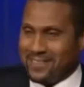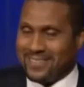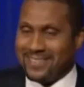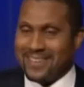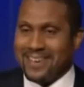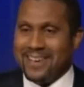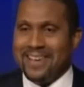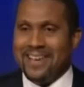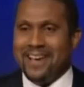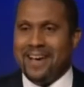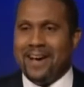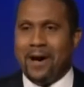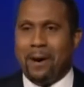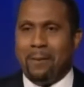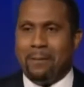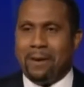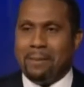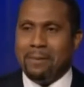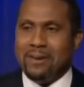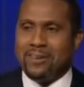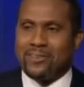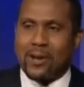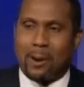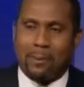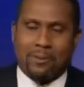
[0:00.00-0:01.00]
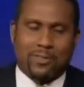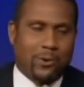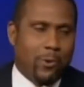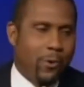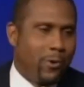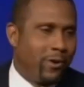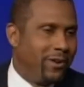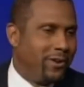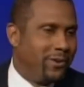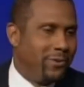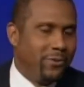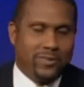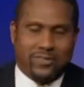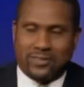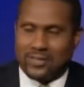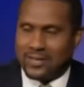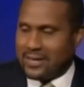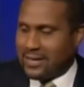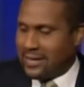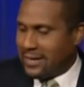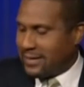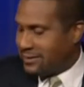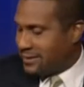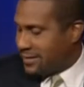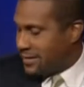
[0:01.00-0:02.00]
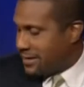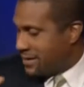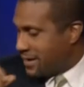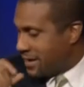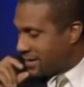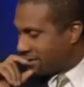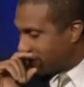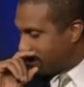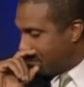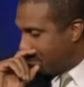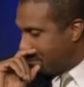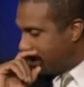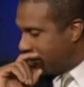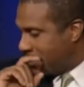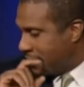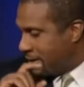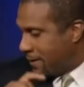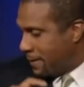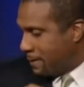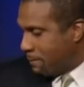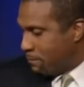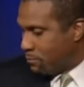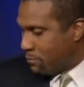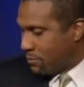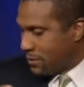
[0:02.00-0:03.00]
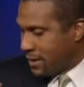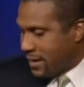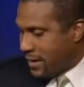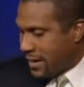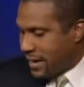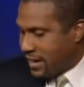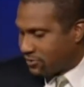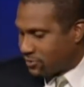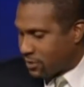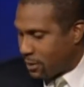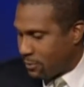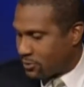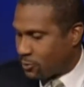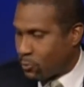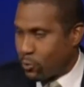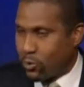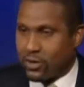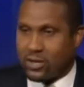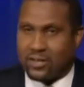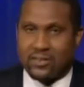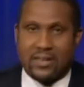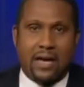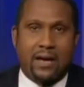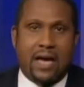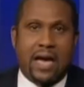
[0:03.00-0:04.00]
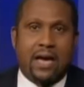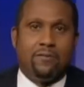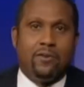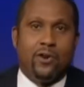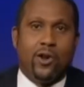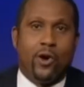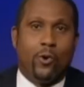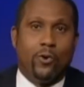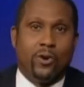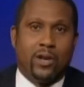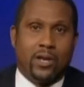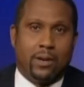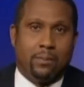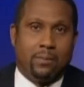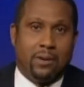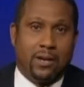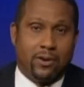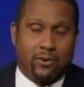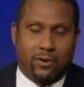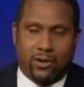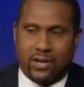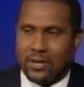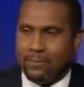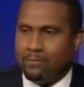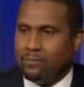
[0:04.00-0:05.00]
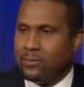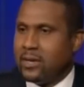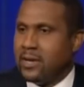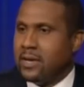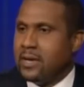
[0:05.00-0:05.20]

this. Let me start with Cortlan, who's sitting next to me. And I'll start with Cortlan because I've known him literally